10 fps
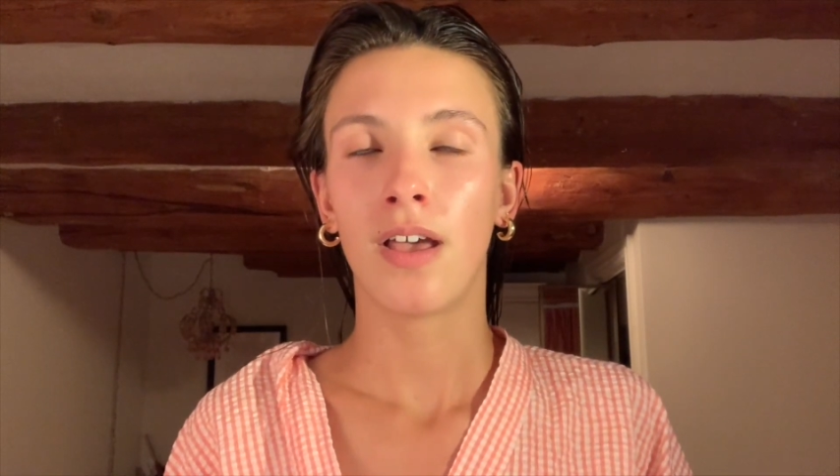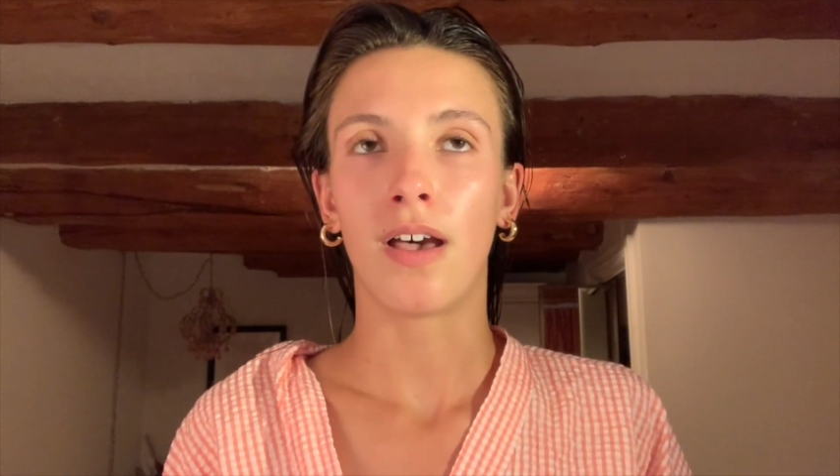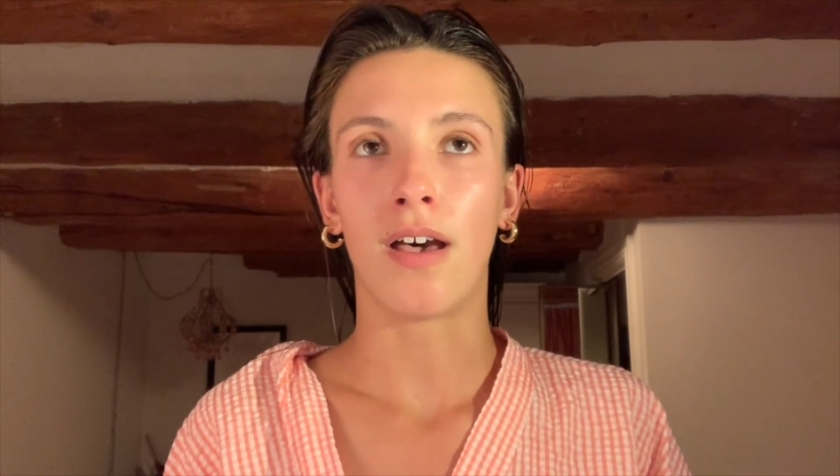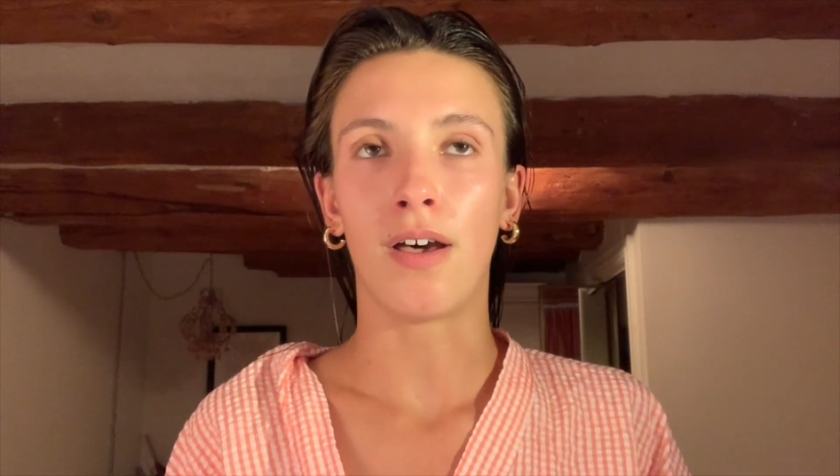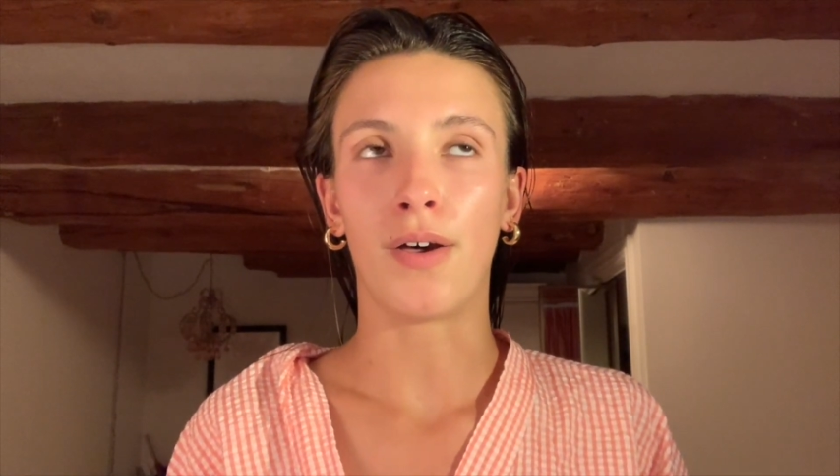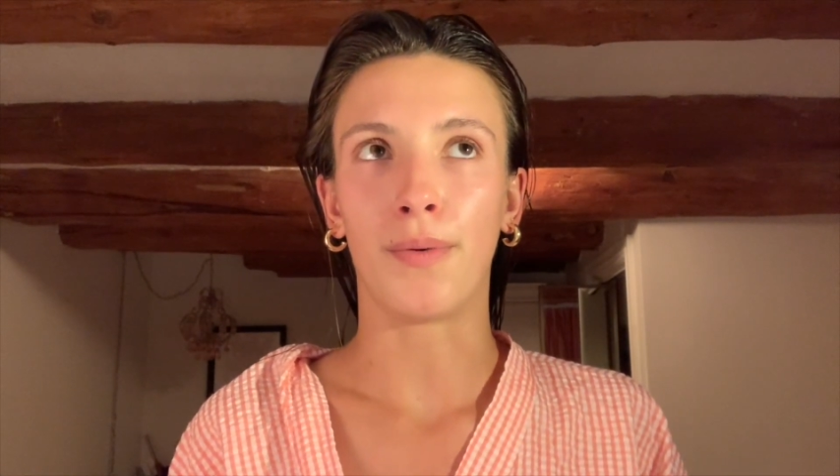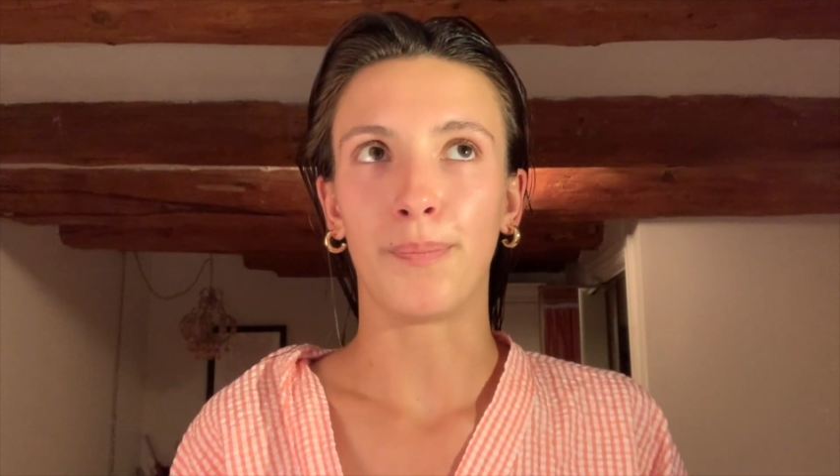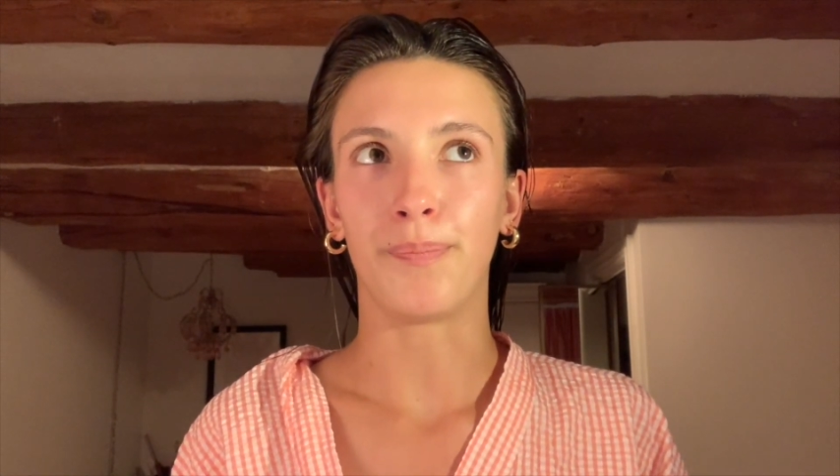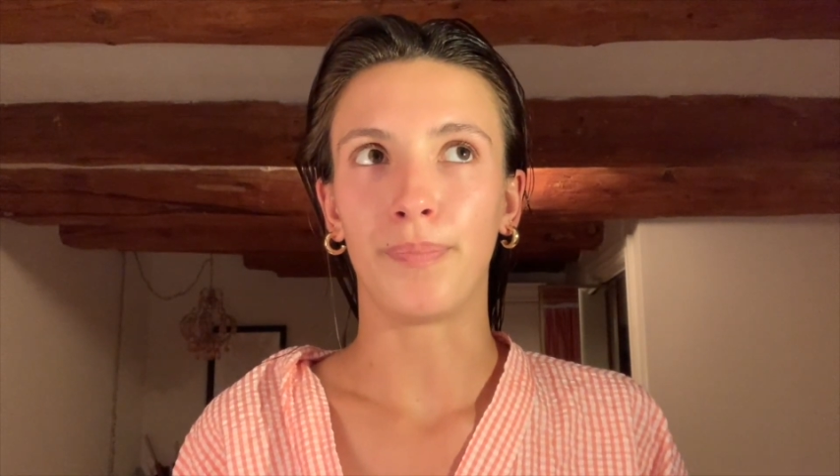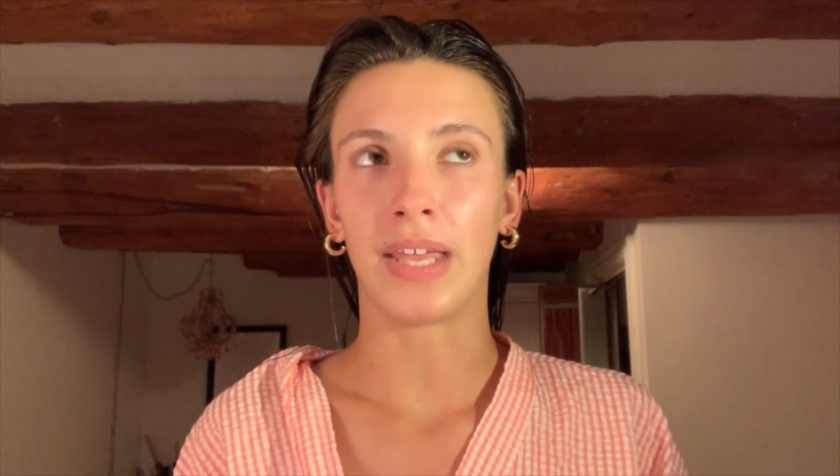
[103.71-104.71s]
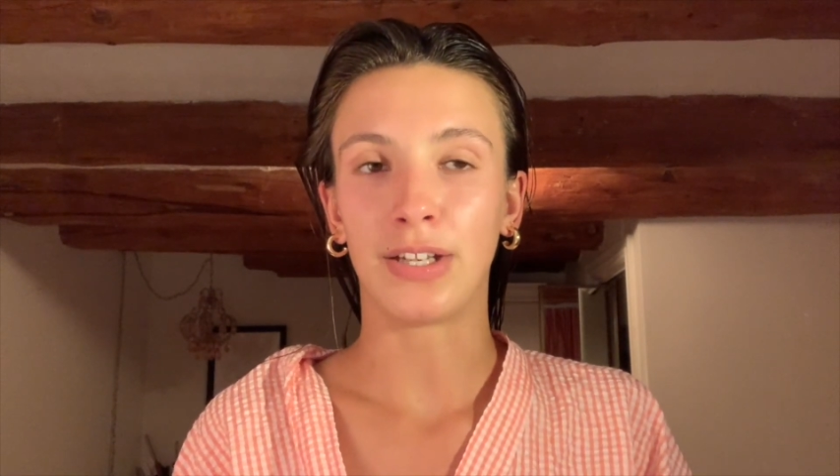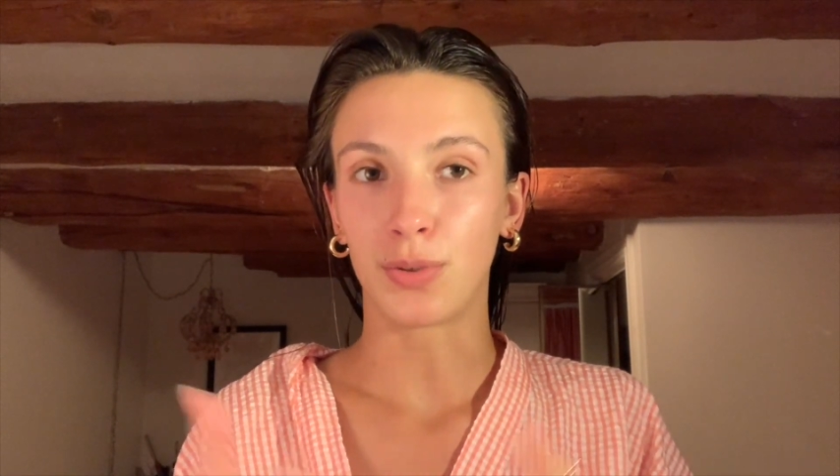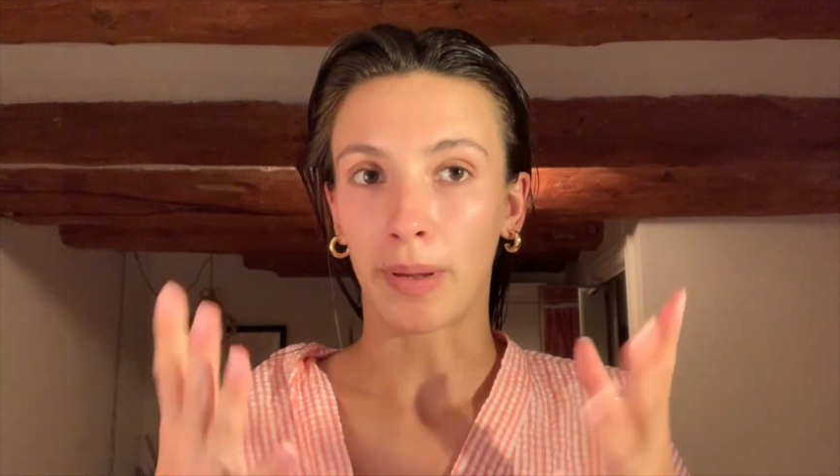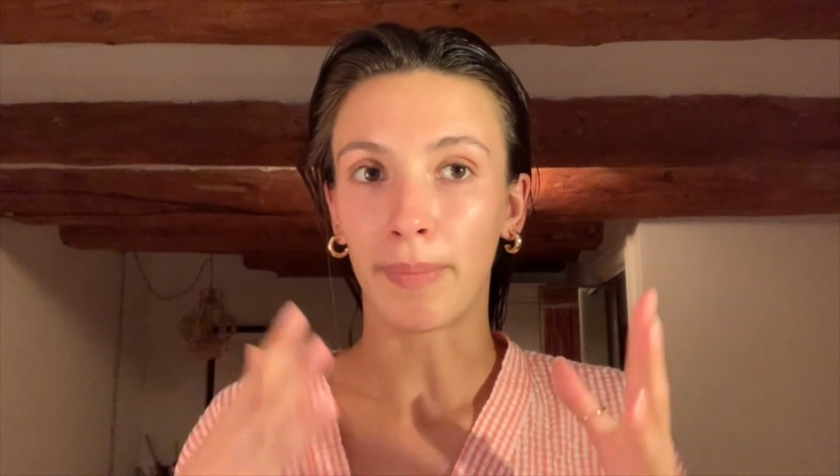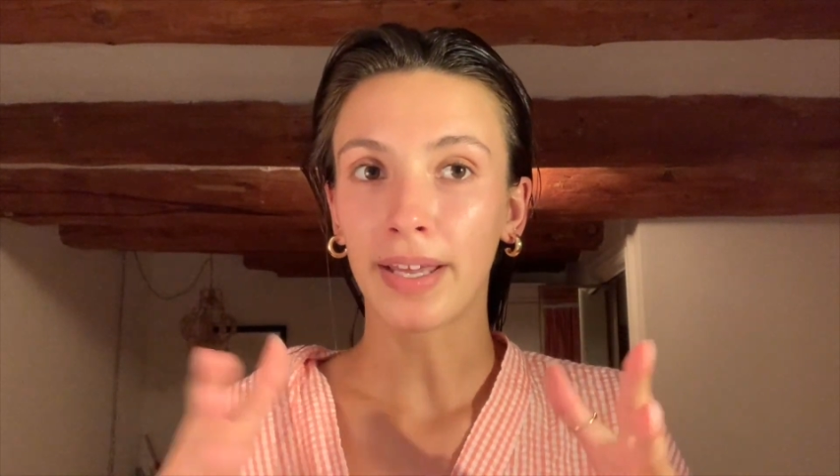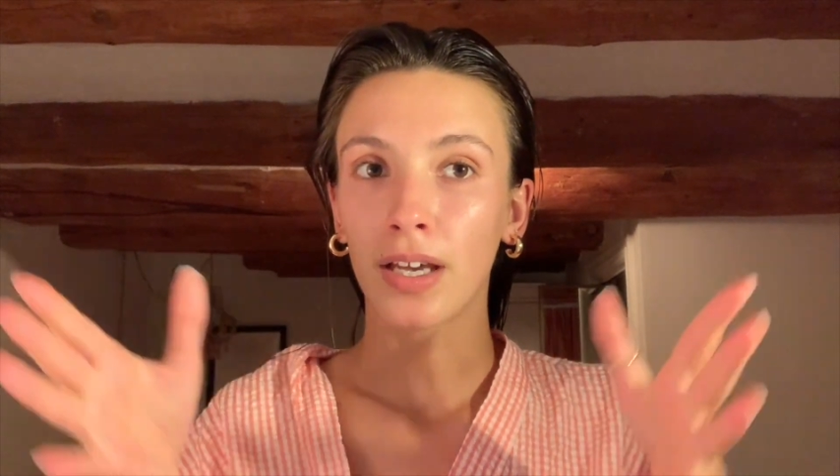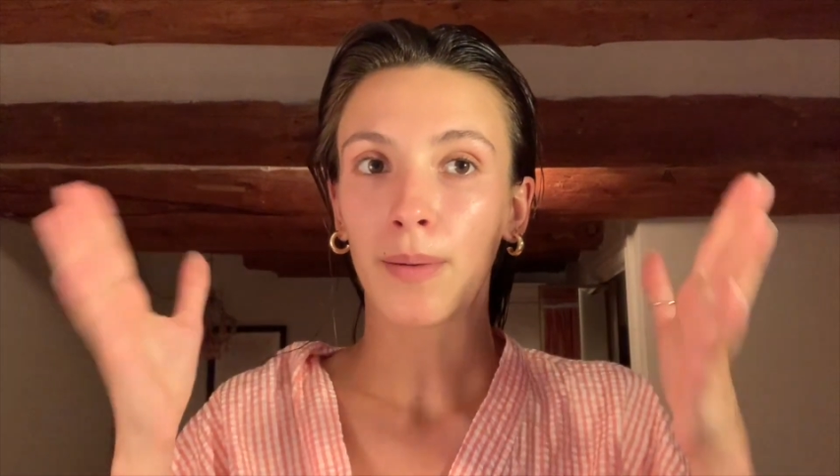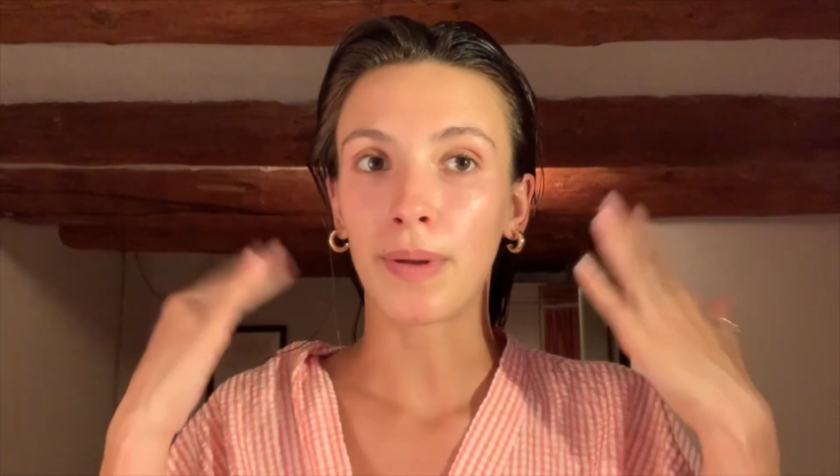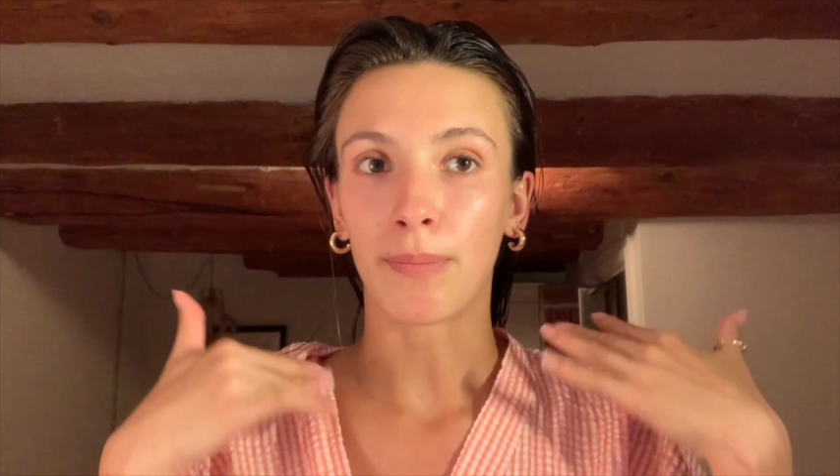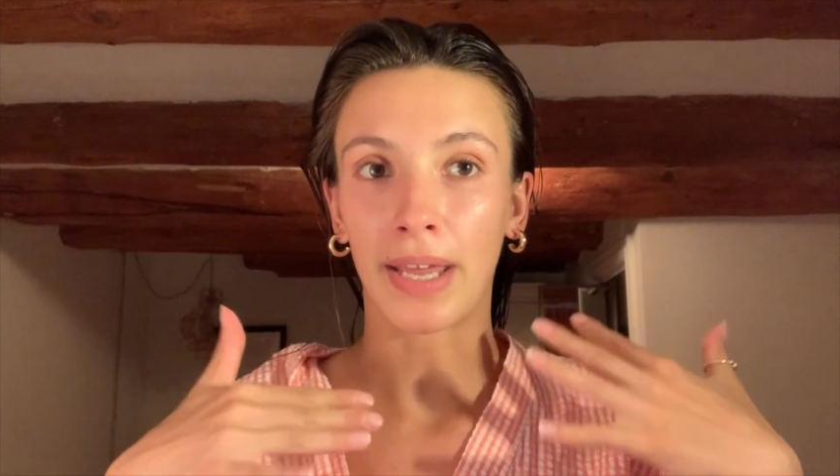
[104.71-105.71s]
um, and do my makeup
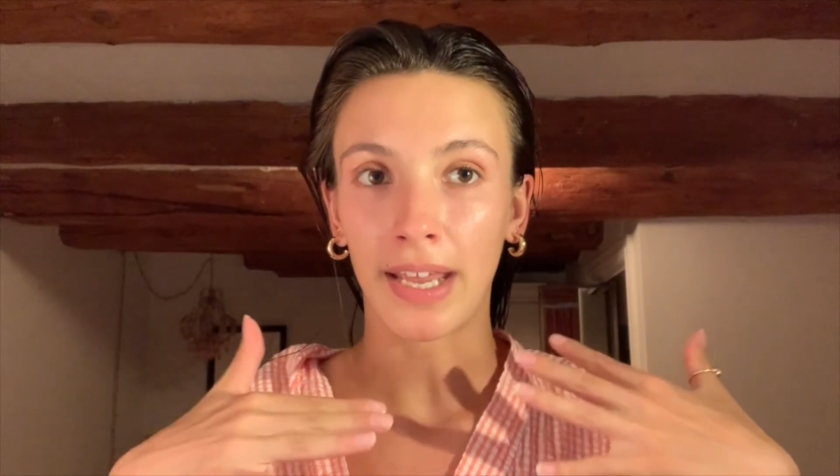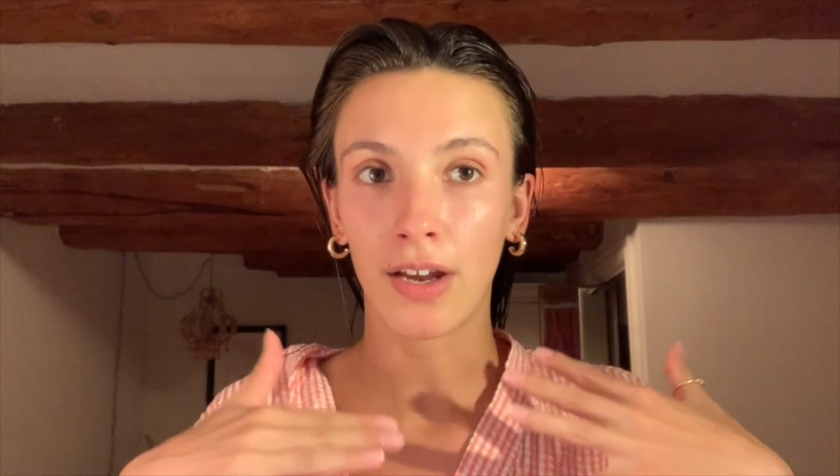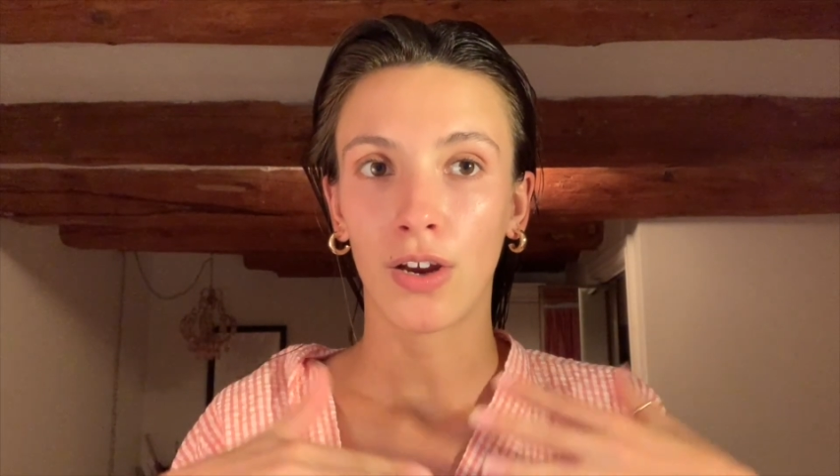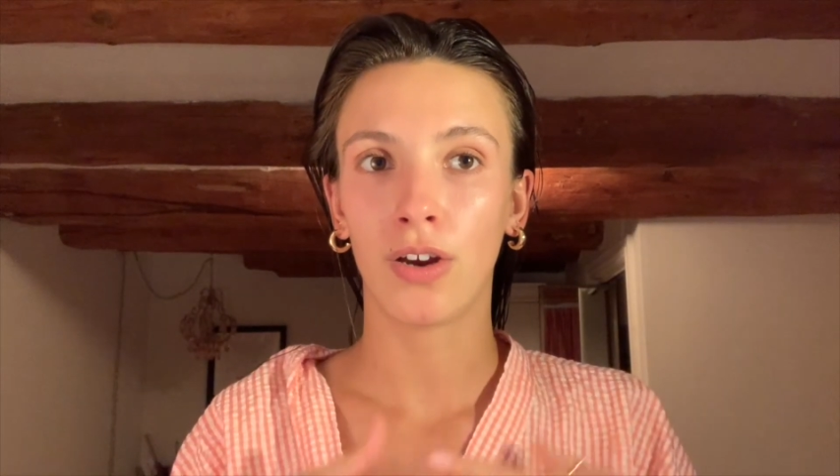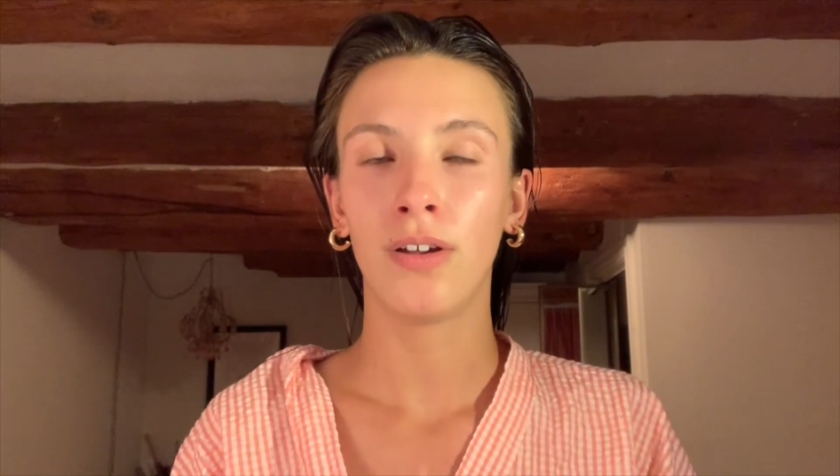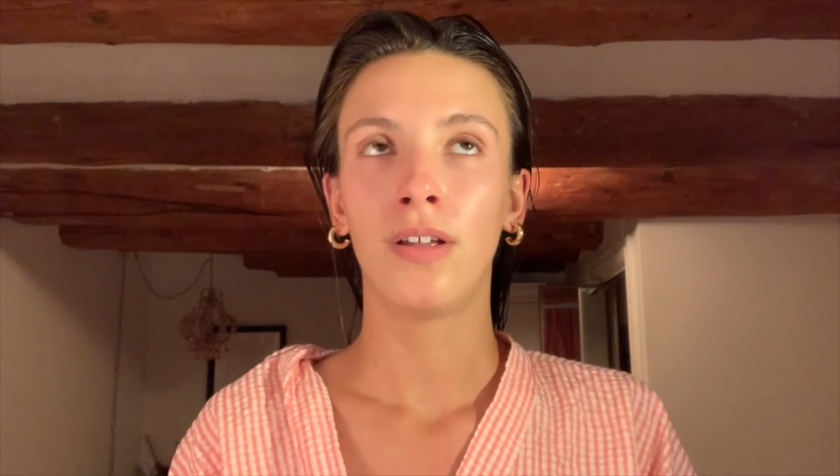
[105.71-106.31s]
and my hair.